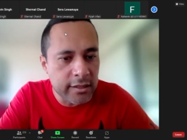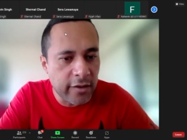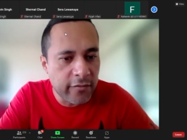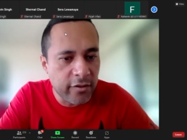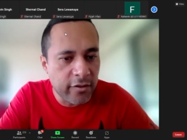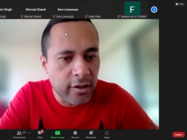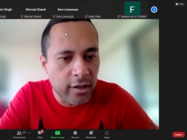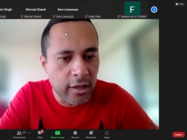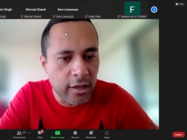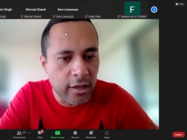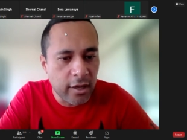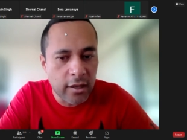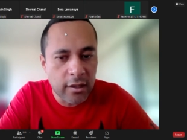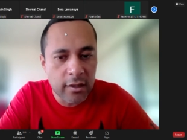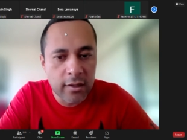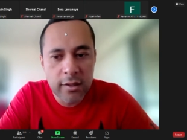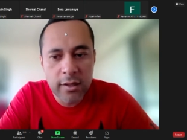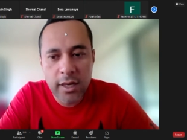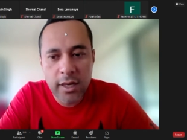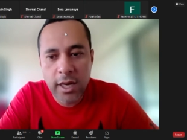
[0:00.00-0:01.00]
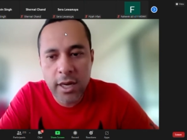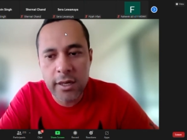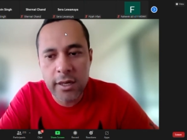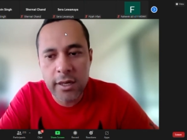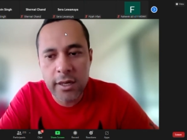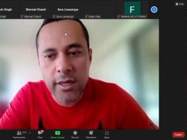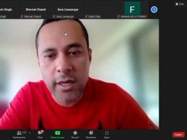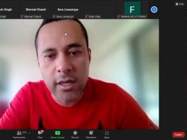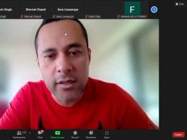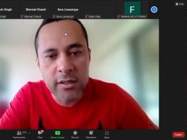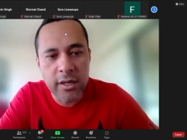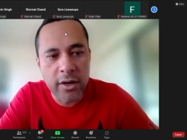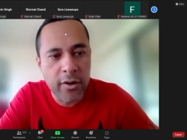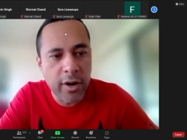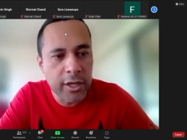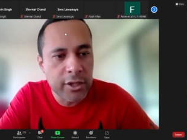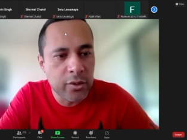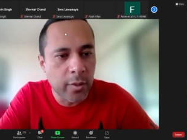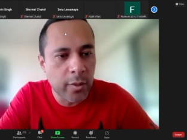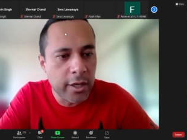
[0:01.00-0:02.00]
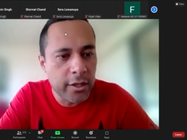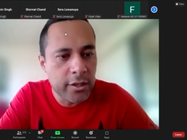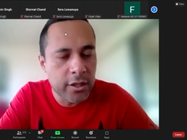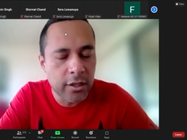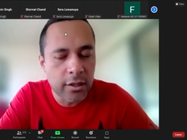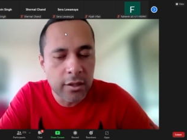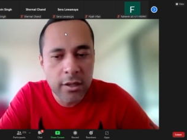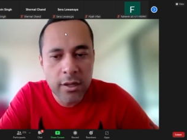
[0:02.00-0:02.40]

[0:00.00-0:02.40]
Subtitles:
everything and get to graduation,